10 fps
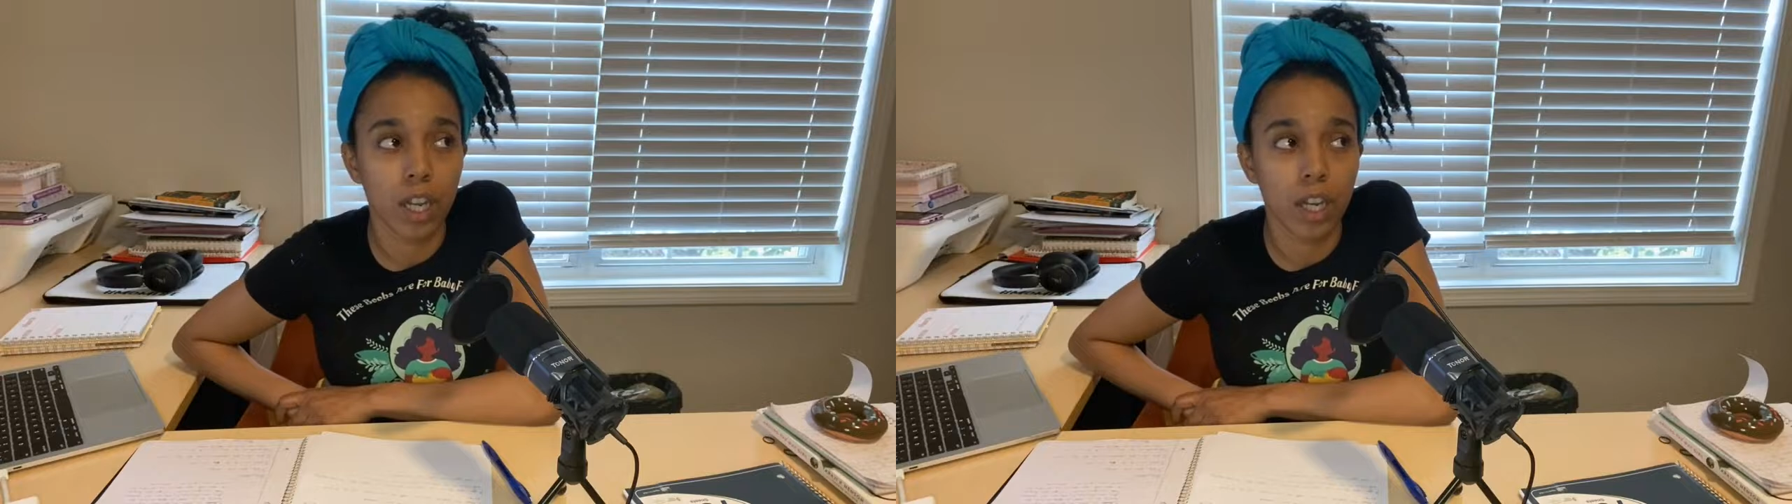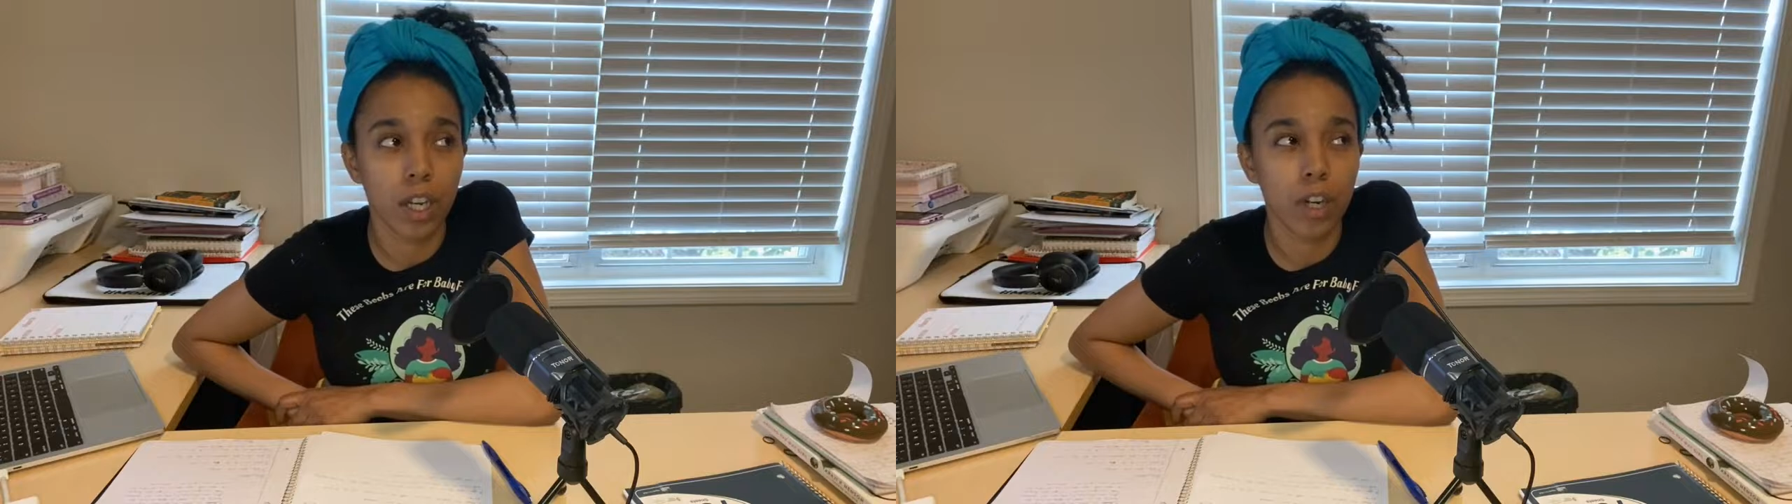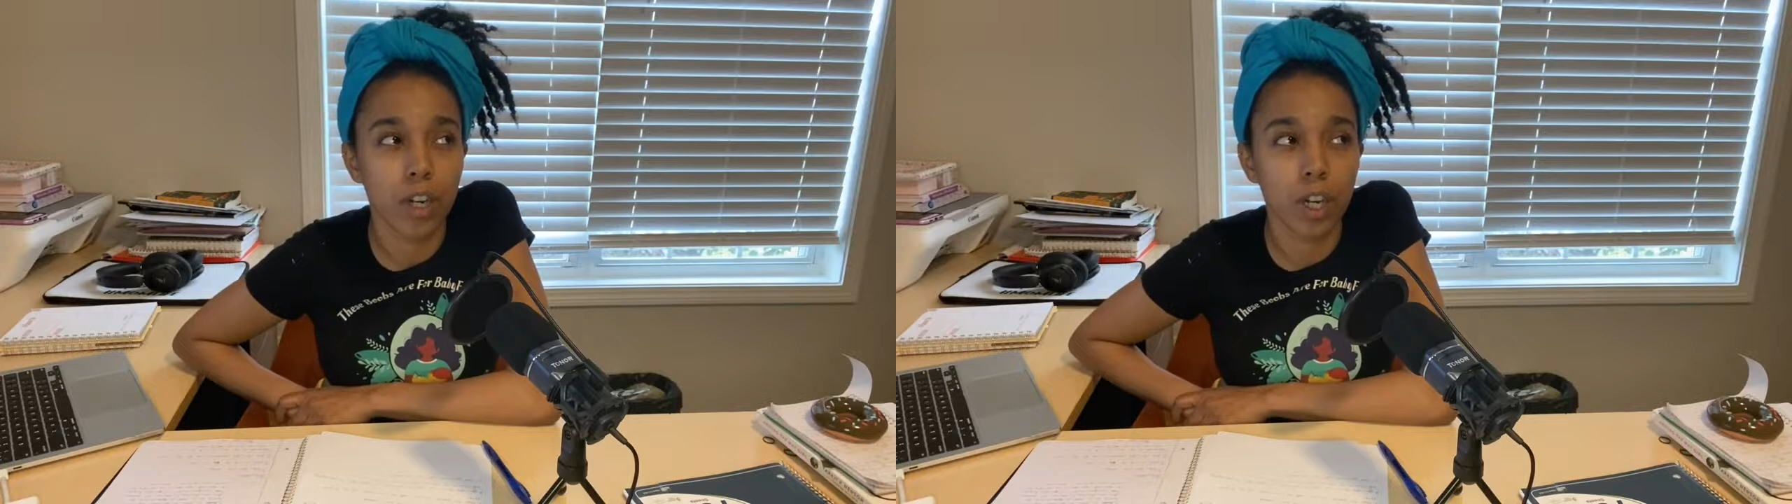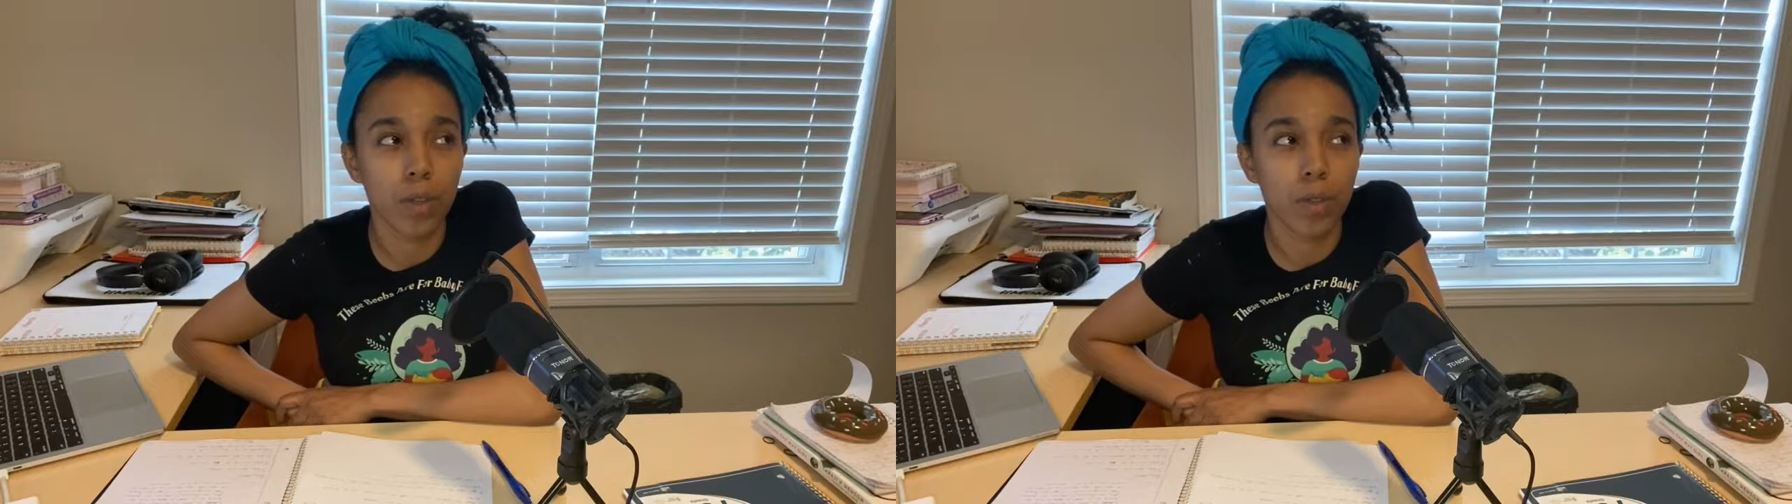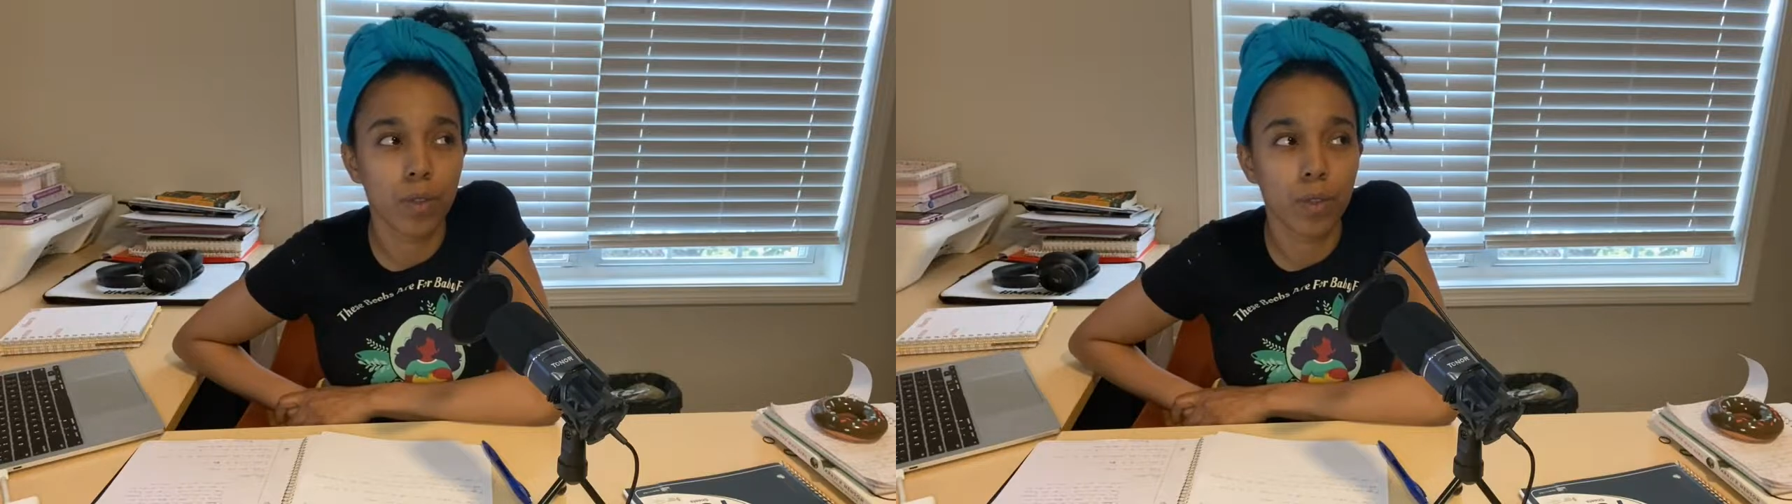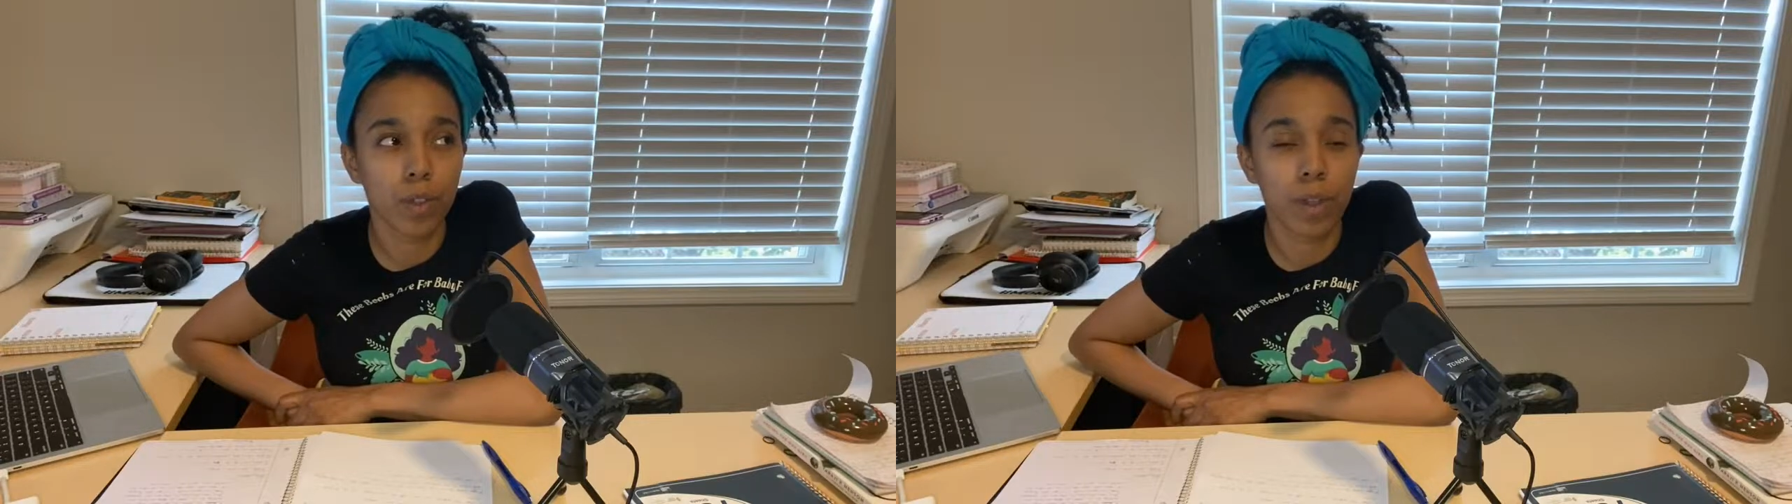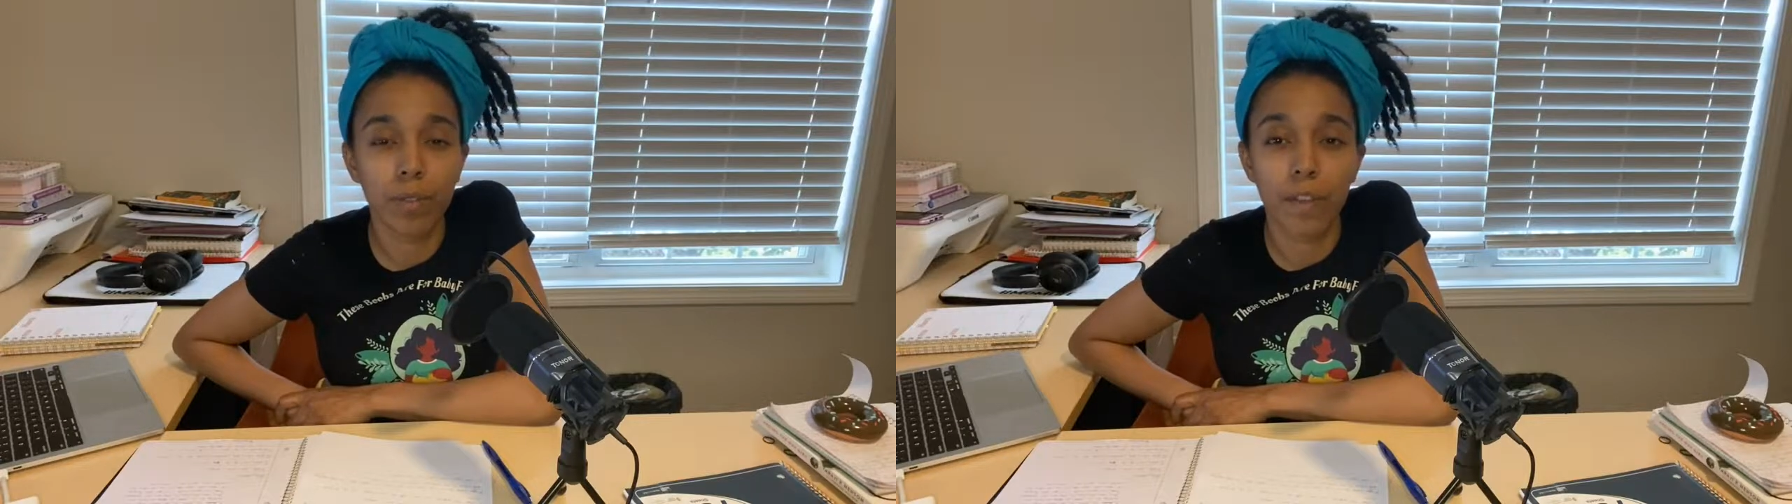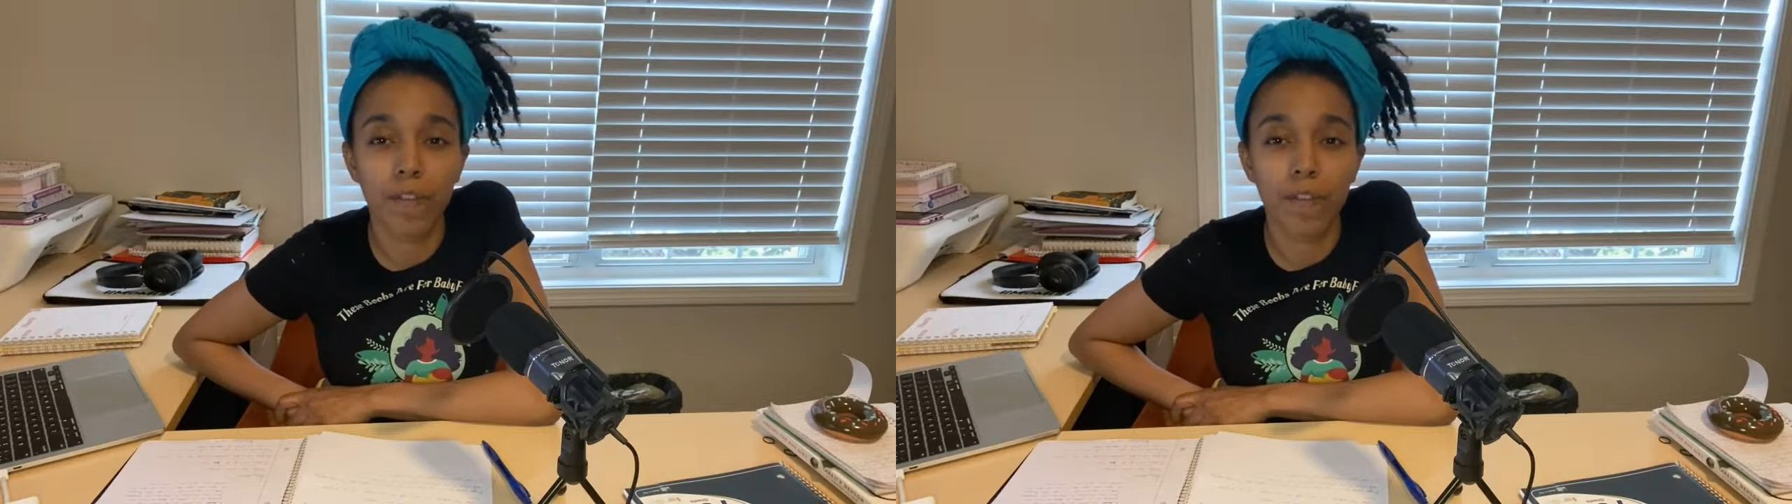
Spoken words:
No. It was a